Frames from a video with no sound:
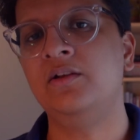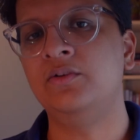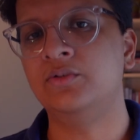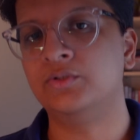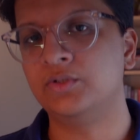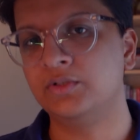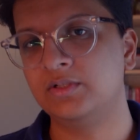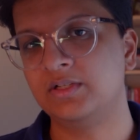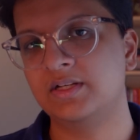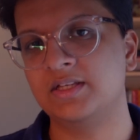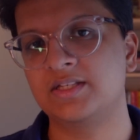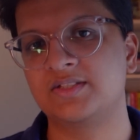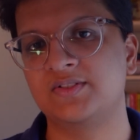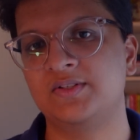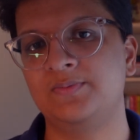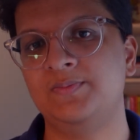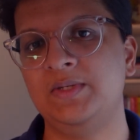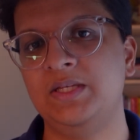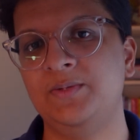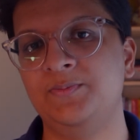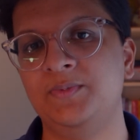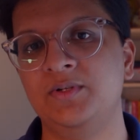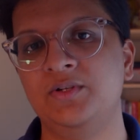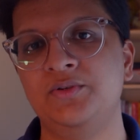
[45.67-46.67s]
Gold is for
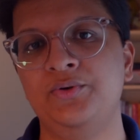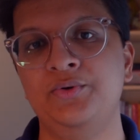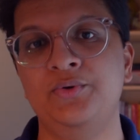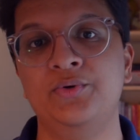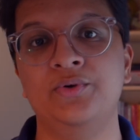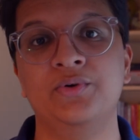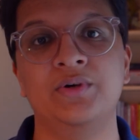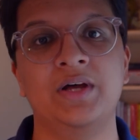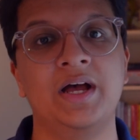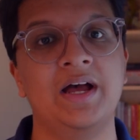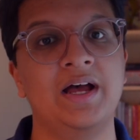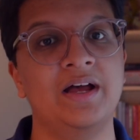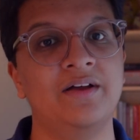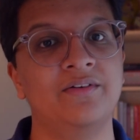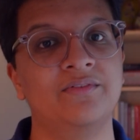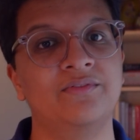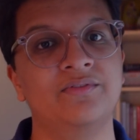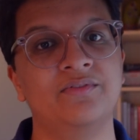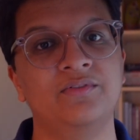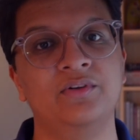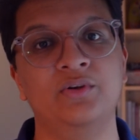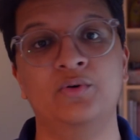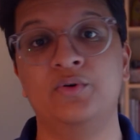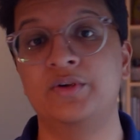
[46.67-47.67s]
people who
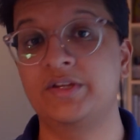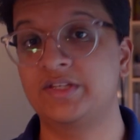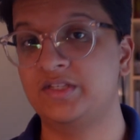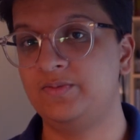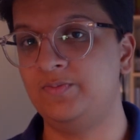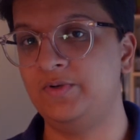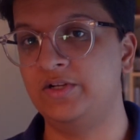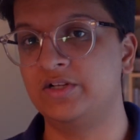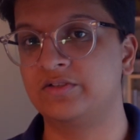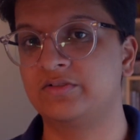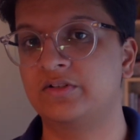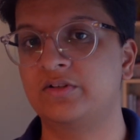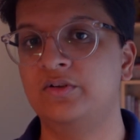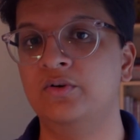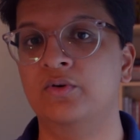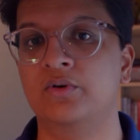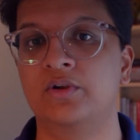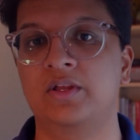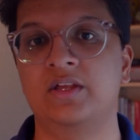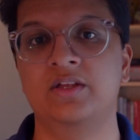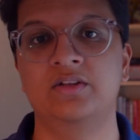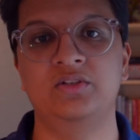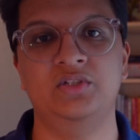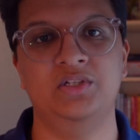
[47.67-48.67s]
have no experience with
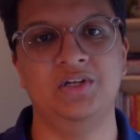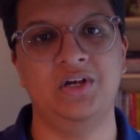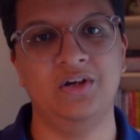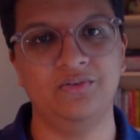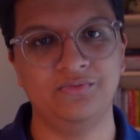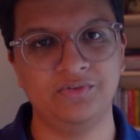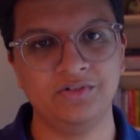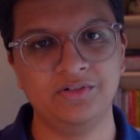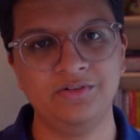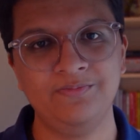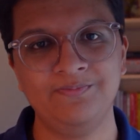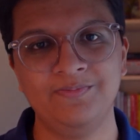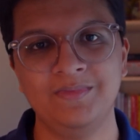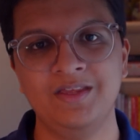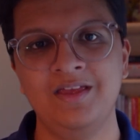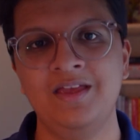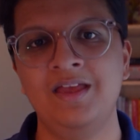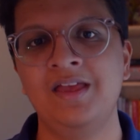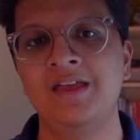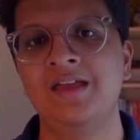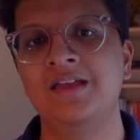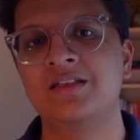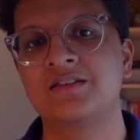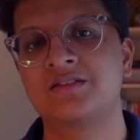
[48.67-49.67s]
coding in Java.
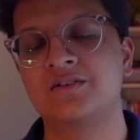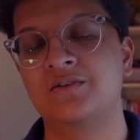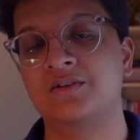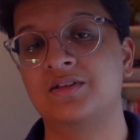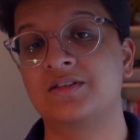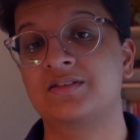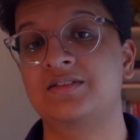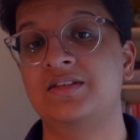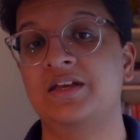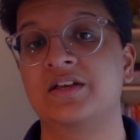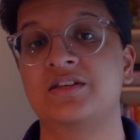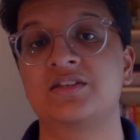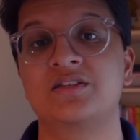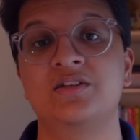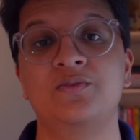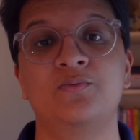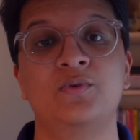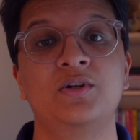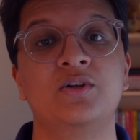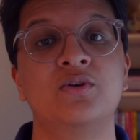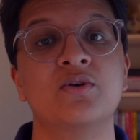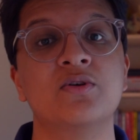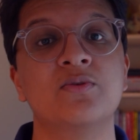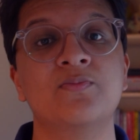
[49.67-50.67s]
So this section
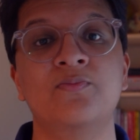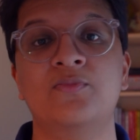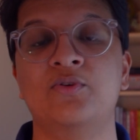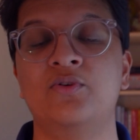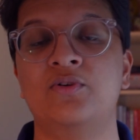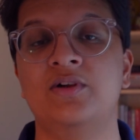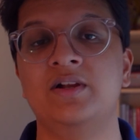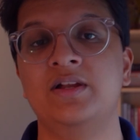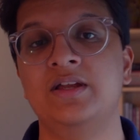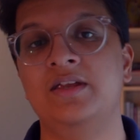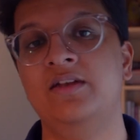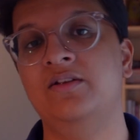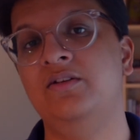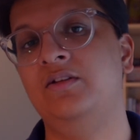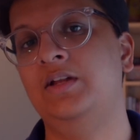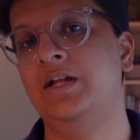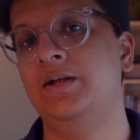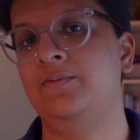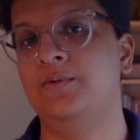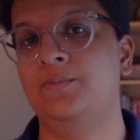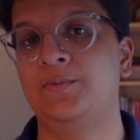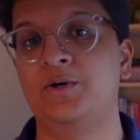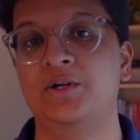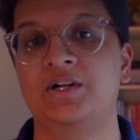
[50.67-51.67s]
will go more into
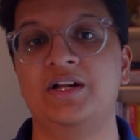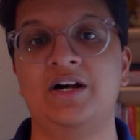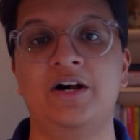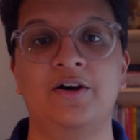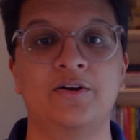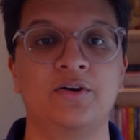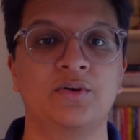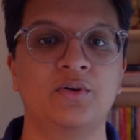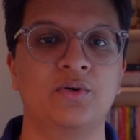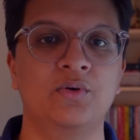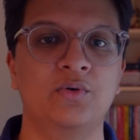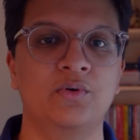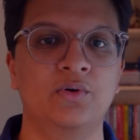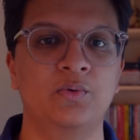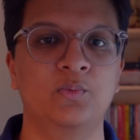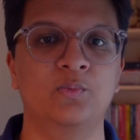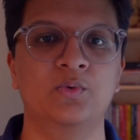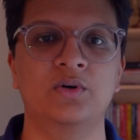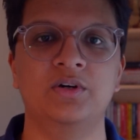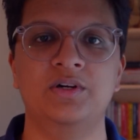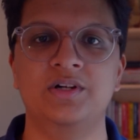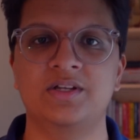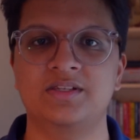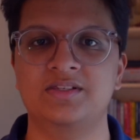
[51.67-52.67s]
depth about how the code
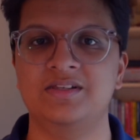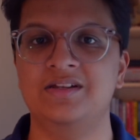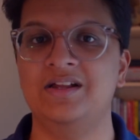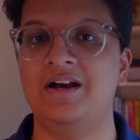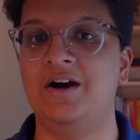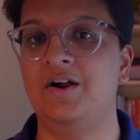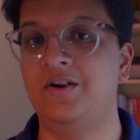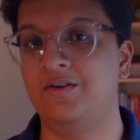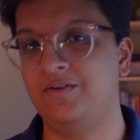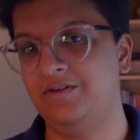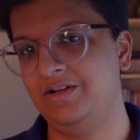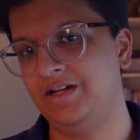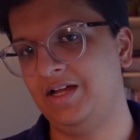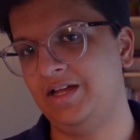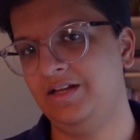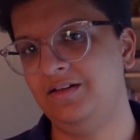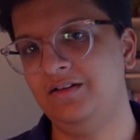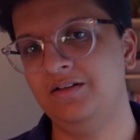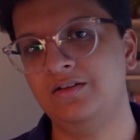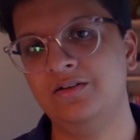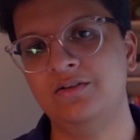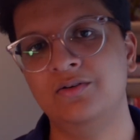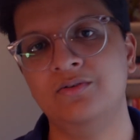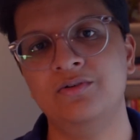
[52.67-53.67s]
works and how to write
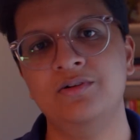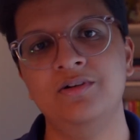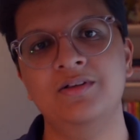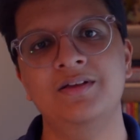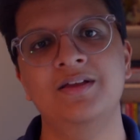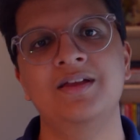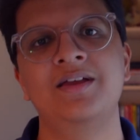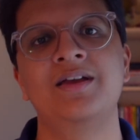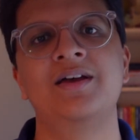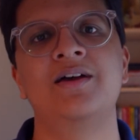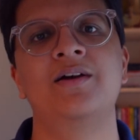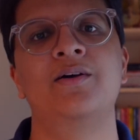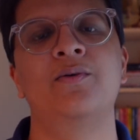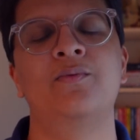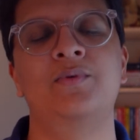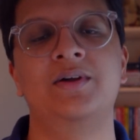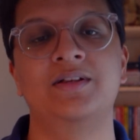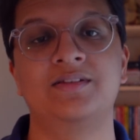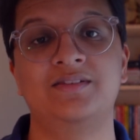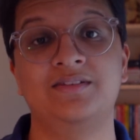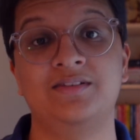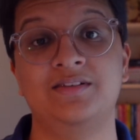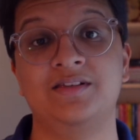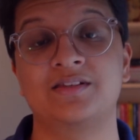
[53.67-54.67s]
the code.
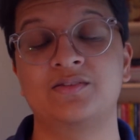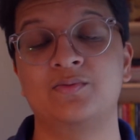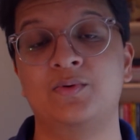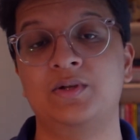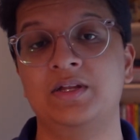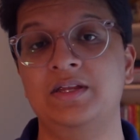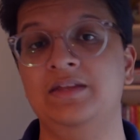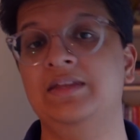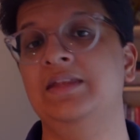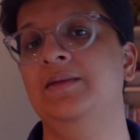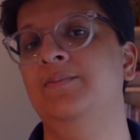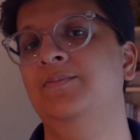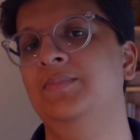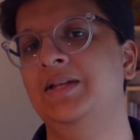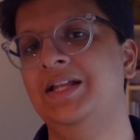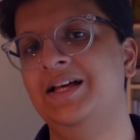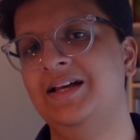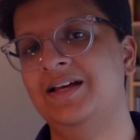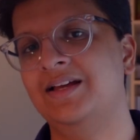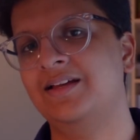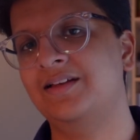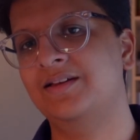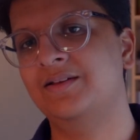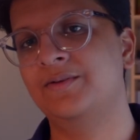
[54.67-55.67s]
Whereas CS180
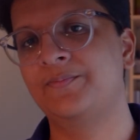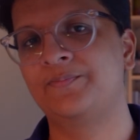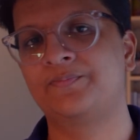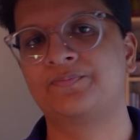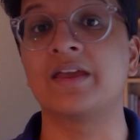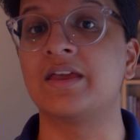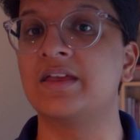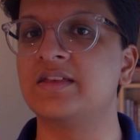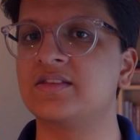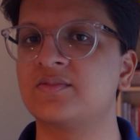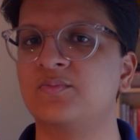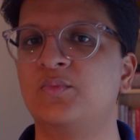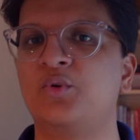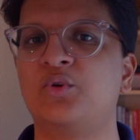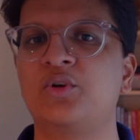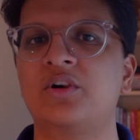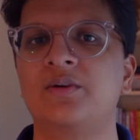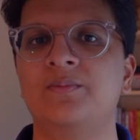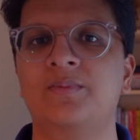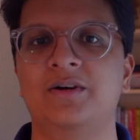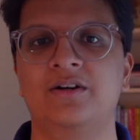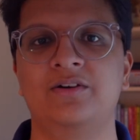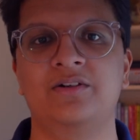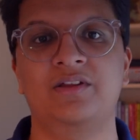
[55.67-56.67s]
Black is more
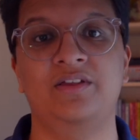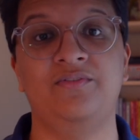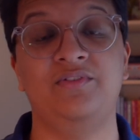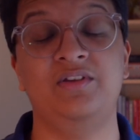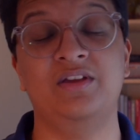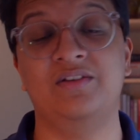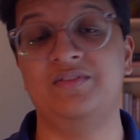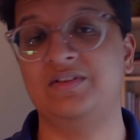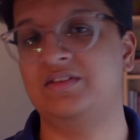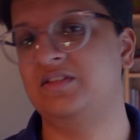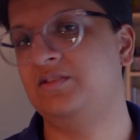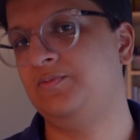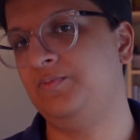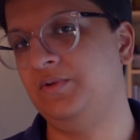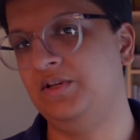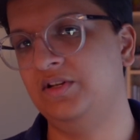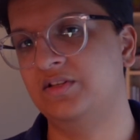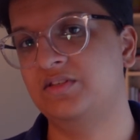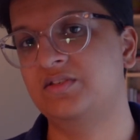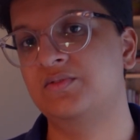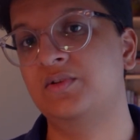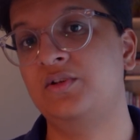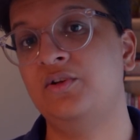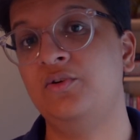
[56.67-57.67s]
about if you have
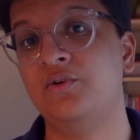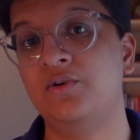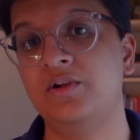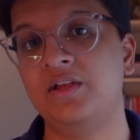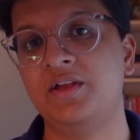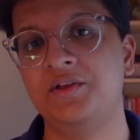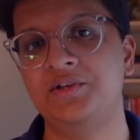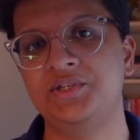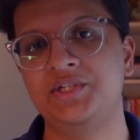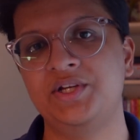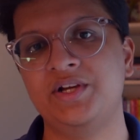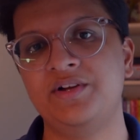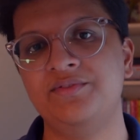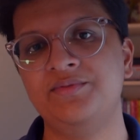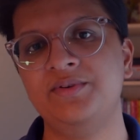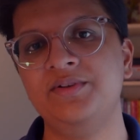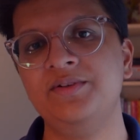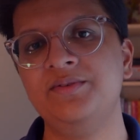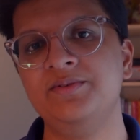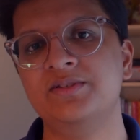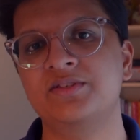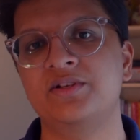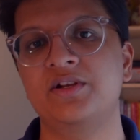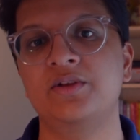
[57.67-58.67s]
experience with coding in
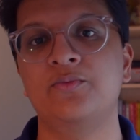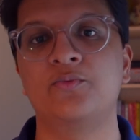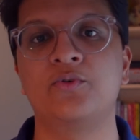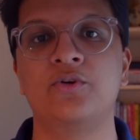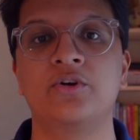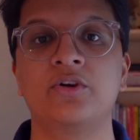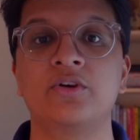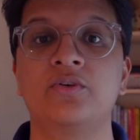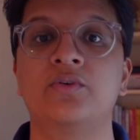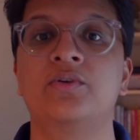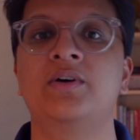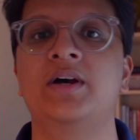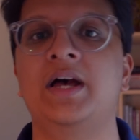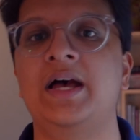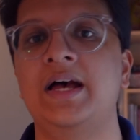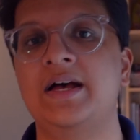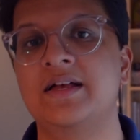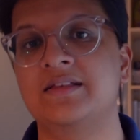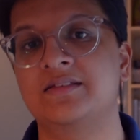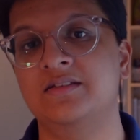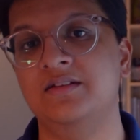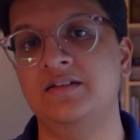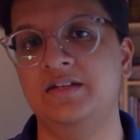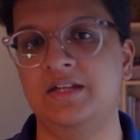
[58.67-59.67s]
Java, so they won't go
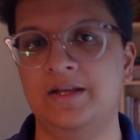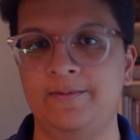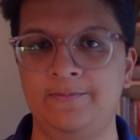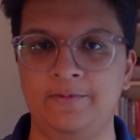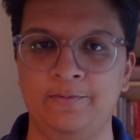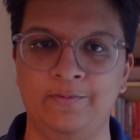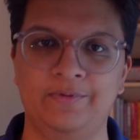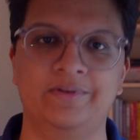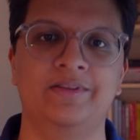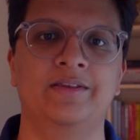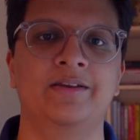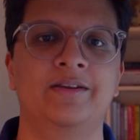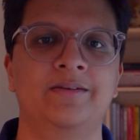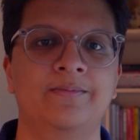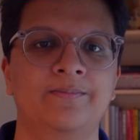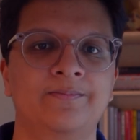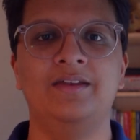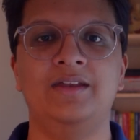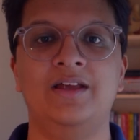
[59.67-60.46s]
as in depth with it.